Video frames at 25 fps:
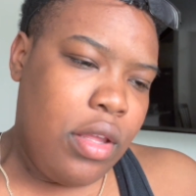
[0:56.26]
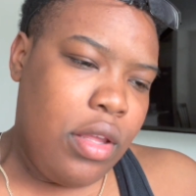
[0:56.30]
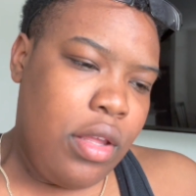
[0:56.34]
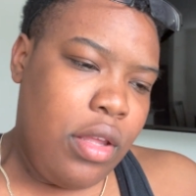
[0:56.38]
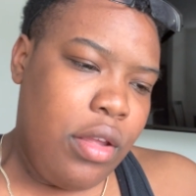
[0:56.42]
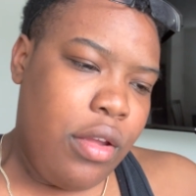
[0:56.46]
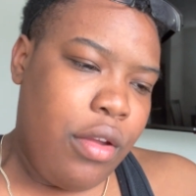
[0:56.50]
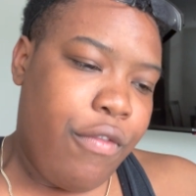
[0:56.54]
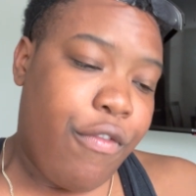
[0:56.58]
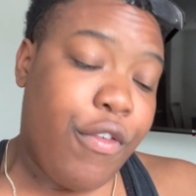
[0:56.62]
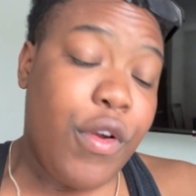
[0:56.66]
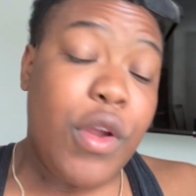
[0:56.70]

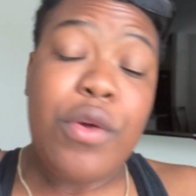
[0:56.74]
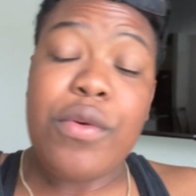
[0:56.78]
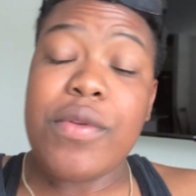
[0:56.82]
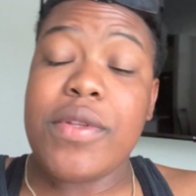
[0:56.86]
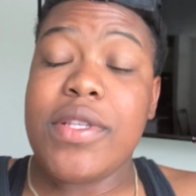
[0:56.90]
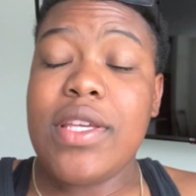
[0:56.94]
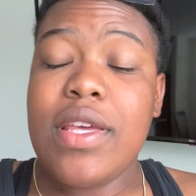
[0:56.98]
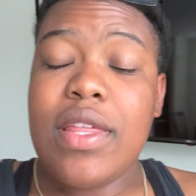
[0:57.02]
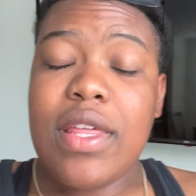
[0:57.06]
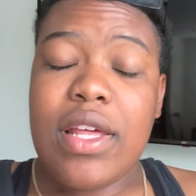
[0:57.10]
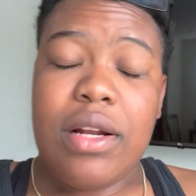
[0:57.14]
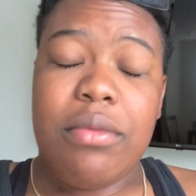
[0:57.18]

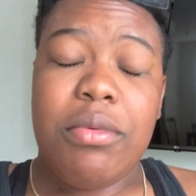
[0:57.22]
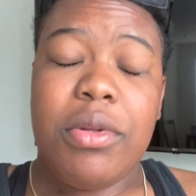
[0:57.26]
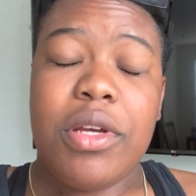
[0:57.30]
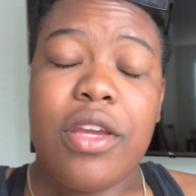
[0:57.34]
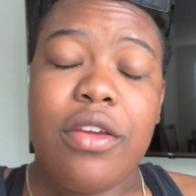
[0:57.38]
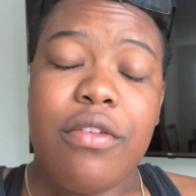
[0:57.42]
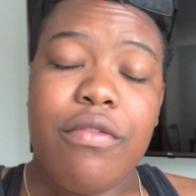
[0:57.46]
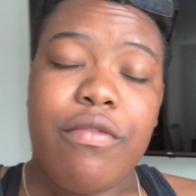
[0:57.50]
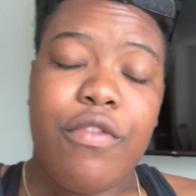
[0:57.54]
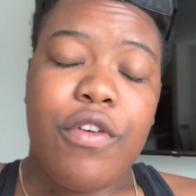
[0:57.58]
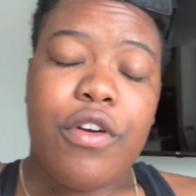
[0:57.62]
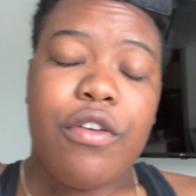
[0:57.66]
frequency that I'm
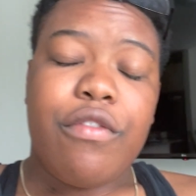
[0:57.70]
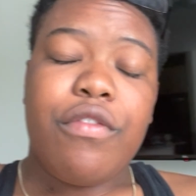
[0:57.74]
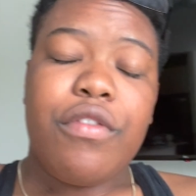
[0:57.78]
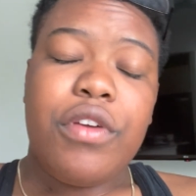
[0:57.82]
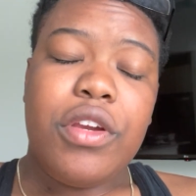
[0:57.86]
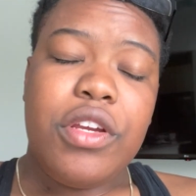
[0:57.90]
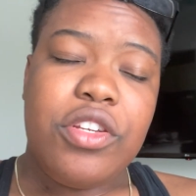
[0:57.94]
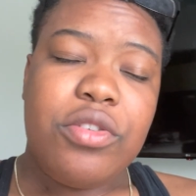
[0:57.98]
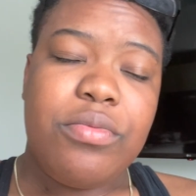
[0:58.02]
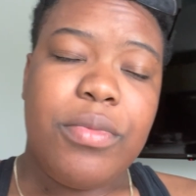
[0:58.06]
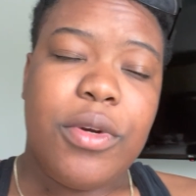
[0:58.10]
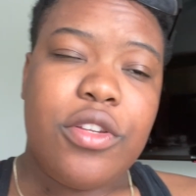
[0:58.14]
looking for
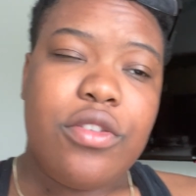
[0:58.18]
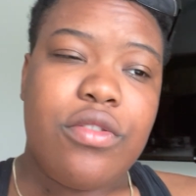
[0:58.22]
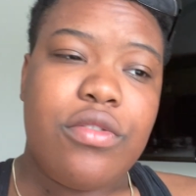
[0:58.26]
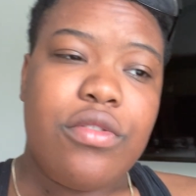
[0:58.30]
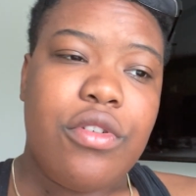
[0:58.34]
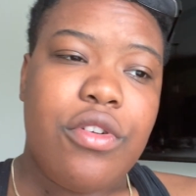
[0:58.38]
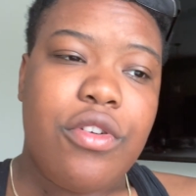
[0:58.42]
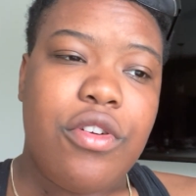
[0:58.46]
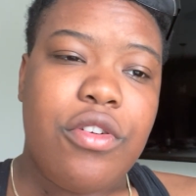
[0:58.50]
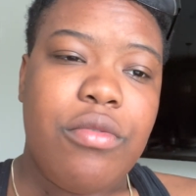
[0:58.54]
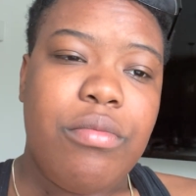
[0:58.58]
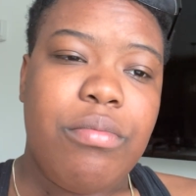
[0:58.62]
each muscle
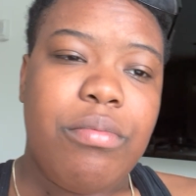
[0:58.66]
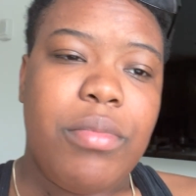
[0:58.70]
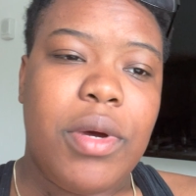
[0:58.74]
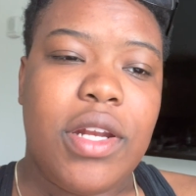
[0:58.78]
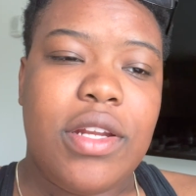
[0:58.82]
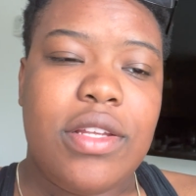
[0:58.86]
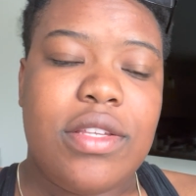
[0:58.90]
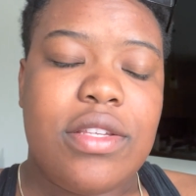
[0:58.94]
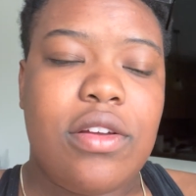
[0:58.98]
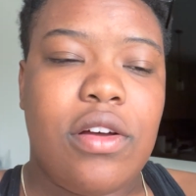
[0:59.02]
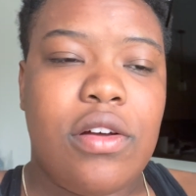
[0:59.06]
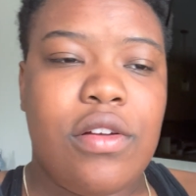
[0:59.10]
group, but
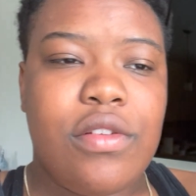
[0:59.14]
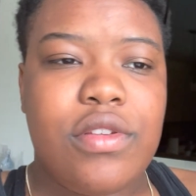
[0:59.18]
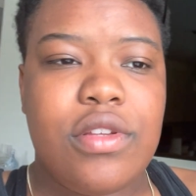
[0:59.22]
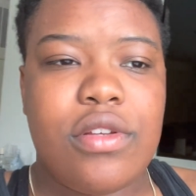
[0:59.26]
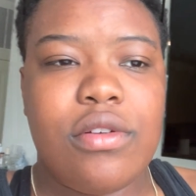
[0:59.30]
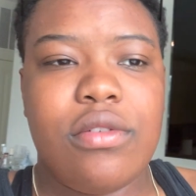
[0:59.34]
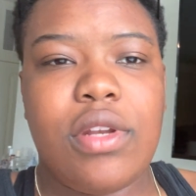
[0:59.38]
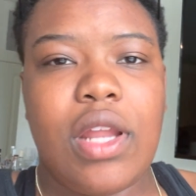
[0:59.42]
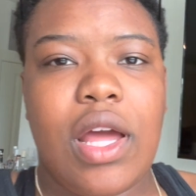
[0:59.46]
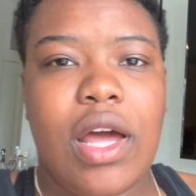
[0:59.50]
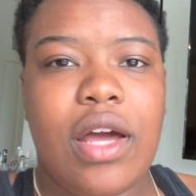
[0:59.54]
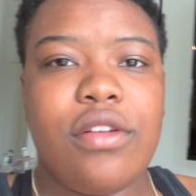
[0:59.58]
it's also
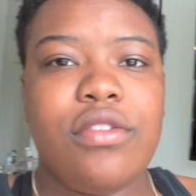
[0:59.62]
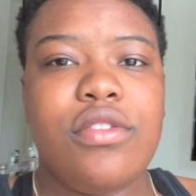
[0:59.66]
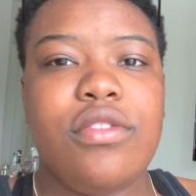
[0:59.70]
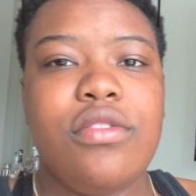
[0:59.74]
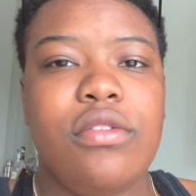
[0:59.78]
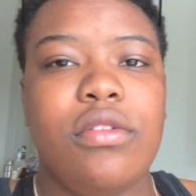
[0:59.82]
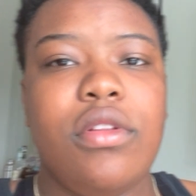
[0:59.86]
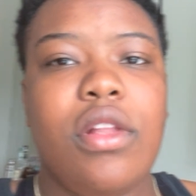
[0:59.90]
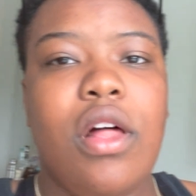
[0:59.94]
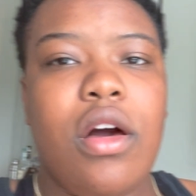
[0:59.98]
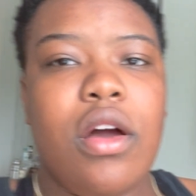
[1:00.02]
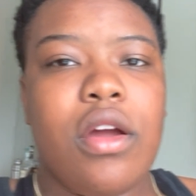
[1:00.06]
not
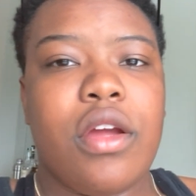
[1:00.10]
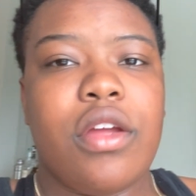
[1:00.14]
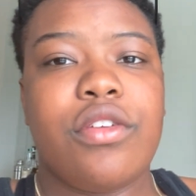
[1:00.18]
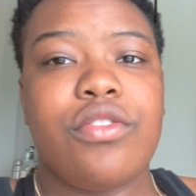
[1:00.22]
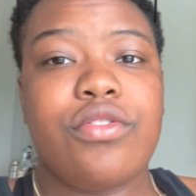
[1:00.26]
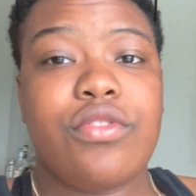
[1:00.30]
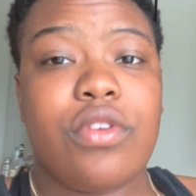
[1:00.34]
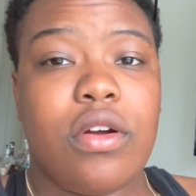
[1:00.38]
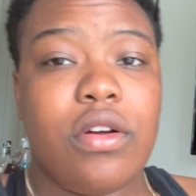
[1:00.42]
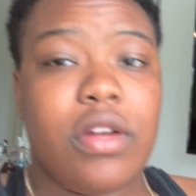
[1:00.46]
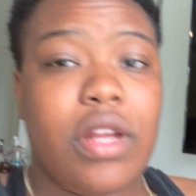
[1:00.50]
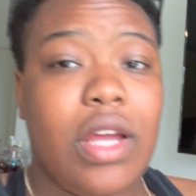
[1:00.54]
too long and
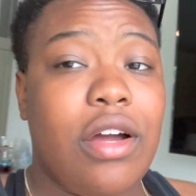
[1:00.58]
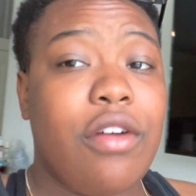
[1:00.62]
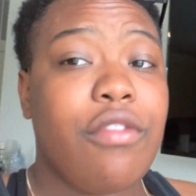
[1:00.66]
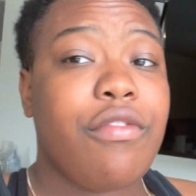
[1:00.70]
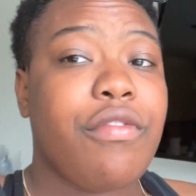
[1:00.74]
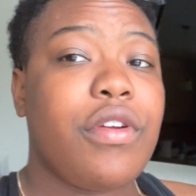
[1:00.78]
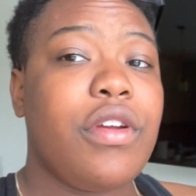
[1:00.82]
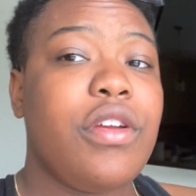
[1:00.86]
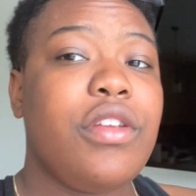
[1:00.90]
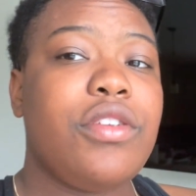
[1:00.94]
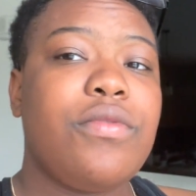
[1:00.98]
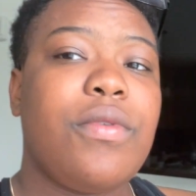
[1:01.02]
drawn out
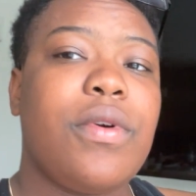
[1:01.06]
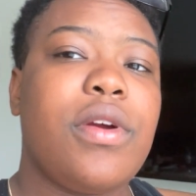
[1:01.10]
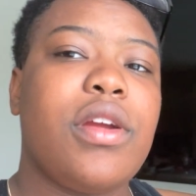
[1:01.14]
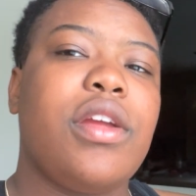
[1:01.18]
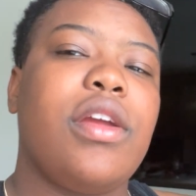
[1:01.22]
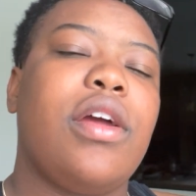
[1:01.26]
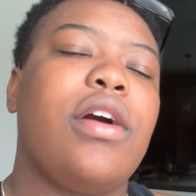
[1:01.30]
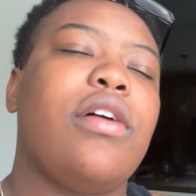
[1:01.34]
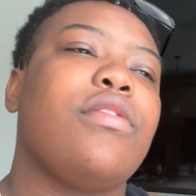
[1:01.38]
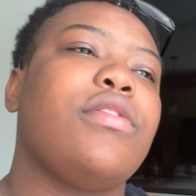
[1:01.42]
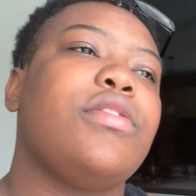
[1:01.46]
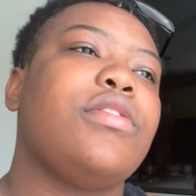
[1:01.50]
for each
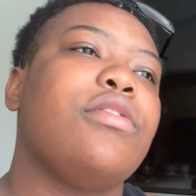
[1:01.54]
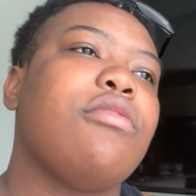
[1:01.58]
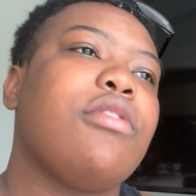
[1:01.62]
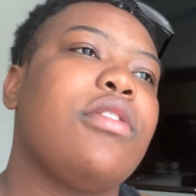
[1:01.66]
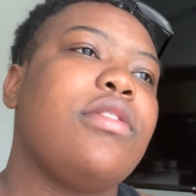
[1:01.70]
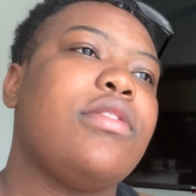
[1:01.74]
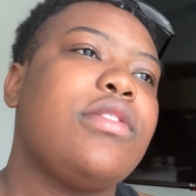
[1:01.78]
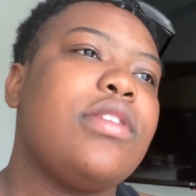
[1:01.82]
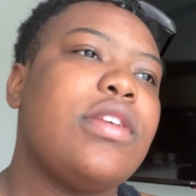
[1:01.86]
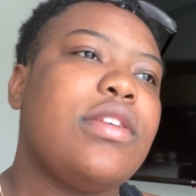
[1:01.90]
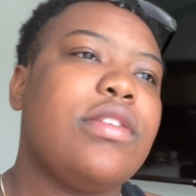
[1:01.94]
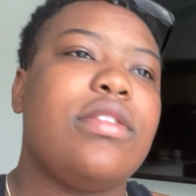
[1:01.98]
workout, so
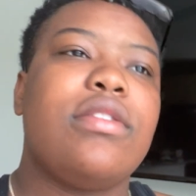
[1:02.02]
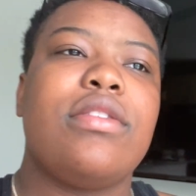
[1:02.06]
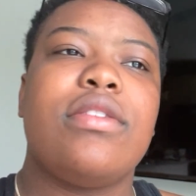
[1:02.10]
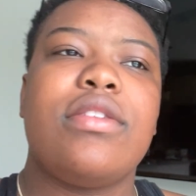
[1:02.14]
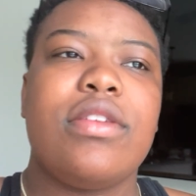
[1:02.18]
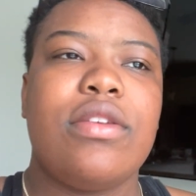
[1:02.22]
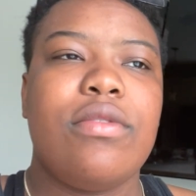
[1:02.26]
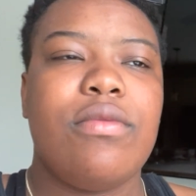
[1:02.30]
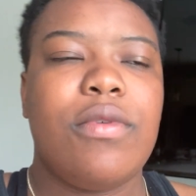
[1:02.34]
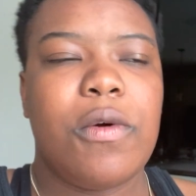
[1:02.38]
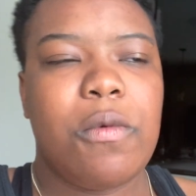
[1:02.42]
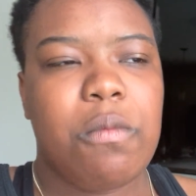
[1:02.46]

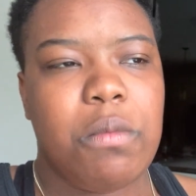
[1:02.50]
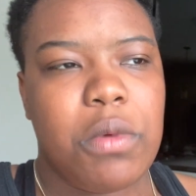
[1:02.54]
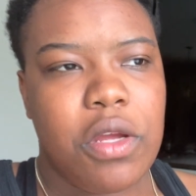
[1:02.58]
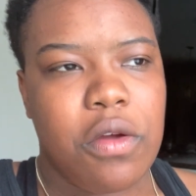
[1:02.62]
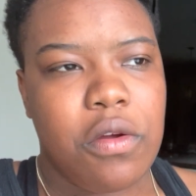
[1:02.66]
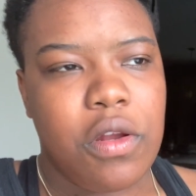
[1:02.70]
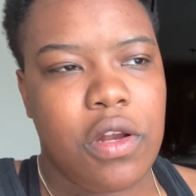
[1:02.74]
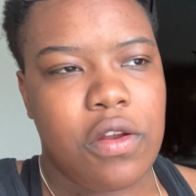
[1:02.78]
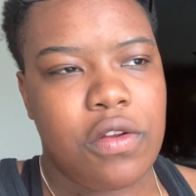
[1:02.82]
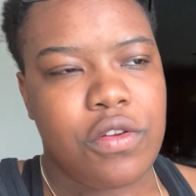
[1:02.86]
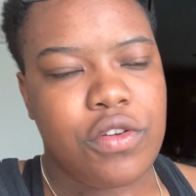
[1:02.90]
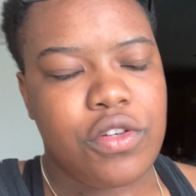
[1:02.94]
consistency won't be
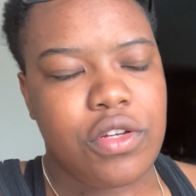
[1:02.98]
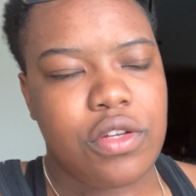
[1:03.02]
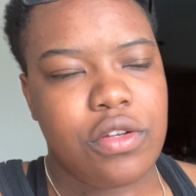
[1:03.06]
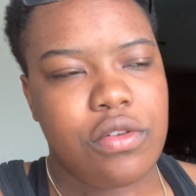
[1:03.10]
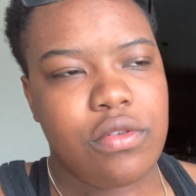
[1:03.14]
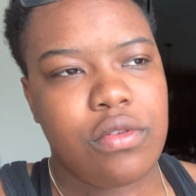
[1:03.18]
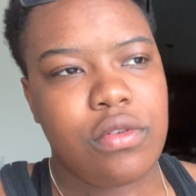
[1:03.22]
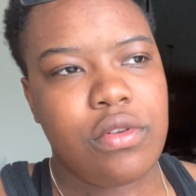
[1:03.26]
an issue.